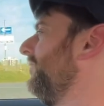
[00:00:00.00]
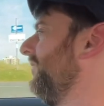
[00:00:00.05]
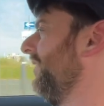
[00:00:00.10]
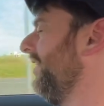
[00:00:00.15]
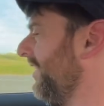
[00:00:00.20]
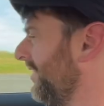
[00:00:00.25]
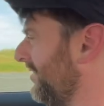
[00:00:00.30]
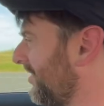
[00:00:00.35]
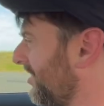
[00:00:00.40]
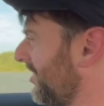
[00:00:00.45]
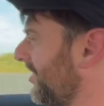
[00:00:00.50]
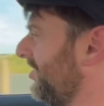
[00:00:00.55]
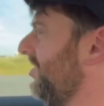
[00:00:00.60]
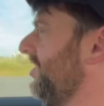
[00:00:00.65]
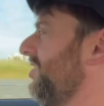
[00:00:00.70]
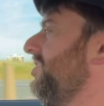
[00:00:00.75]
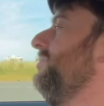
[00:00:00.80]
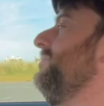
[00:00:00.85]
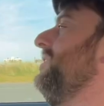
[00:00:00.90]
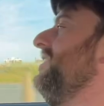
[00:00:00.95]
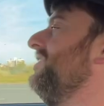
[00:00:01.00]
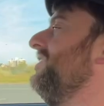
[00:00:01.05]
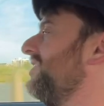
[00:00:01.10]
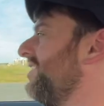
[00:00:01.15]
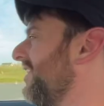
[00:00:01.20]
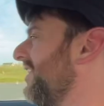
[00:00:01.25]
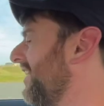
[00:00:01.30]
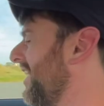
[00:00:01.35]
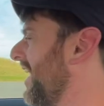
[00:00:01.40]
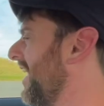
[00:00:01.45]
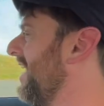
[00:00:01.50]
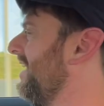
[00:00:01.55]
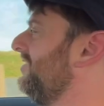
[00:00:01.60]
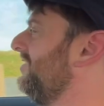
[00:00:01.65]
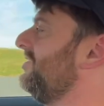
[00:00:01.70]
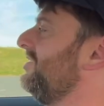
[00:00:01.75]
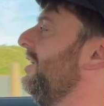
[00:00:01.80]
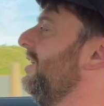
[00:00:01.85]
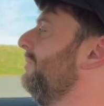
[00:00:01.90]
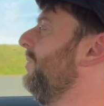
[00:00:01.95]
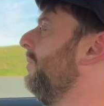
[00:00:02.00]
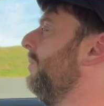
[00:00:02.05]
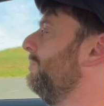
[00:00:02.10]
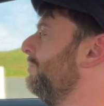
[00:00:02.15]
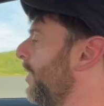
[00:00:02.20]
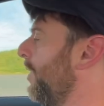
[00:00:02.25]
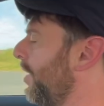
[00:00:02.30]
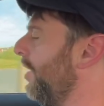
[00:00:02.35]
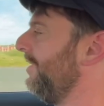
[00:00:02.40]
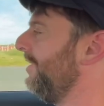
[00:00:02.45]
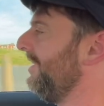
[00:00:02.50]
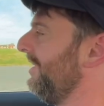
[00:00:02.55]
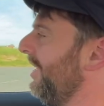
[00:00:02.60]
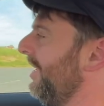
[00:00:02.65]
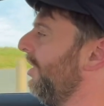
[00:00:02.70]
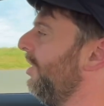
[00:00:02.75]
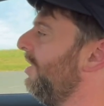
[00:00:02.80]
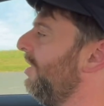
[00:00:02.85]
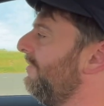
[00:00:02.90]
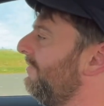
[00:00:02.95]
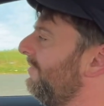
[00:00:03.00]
into the system, into the caps. I'm not burning it off.